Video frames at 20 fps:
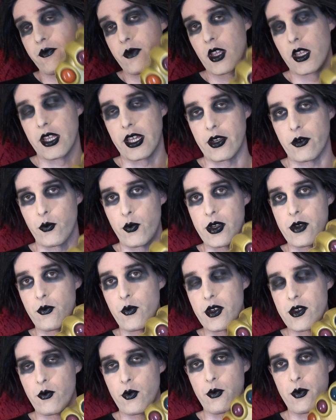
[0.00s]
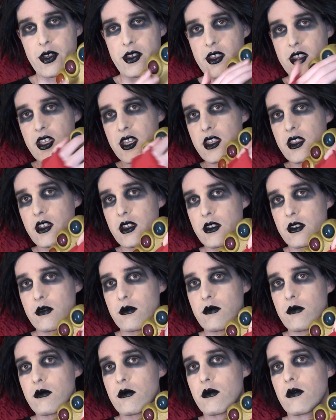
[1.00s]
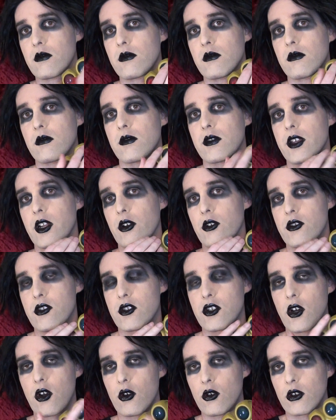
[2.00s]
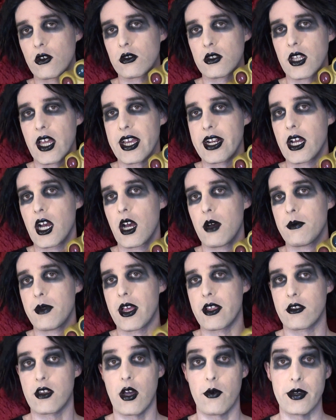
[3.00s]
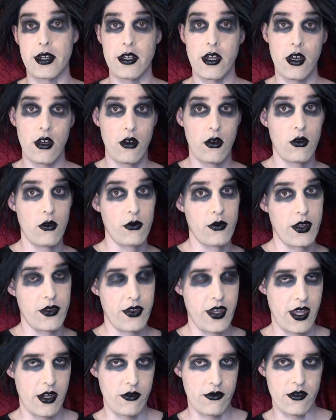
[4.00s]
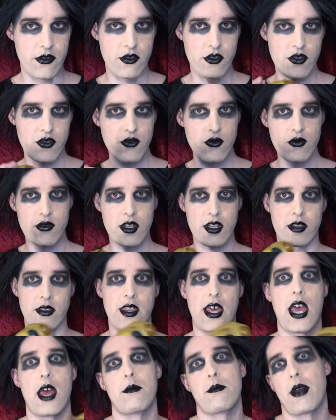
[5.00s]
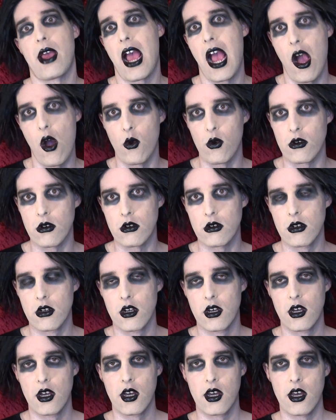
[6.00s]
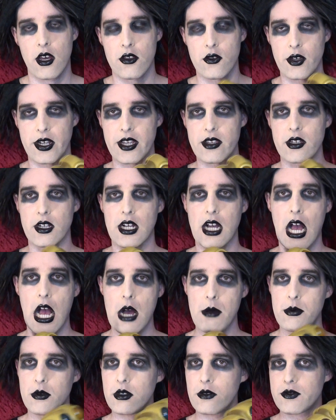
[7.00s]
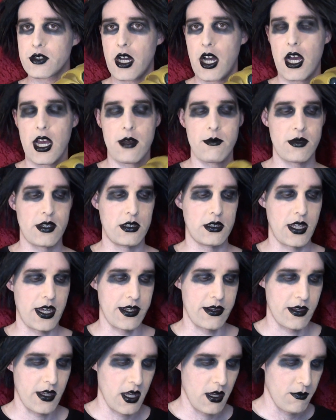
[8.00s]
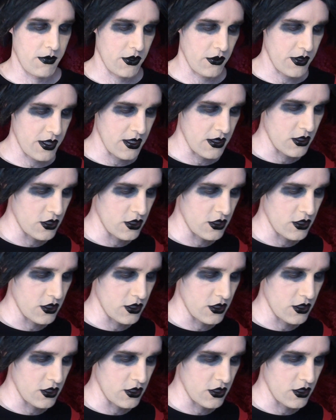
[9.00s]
Like when we see the stone light up, that's how we know that Thanos is using that power. So I guess a couple of times it lights up, so he's